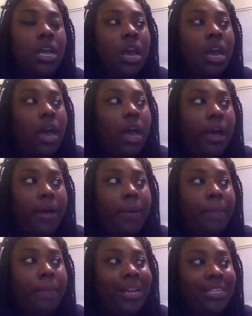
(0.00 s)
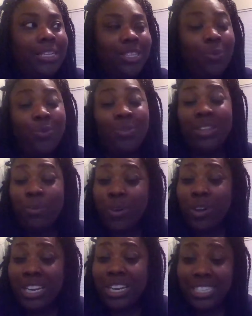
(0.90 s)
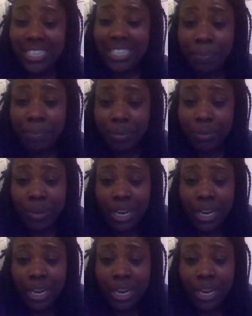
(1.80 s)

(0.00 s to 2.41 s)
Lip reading: And so when they wanted to implement it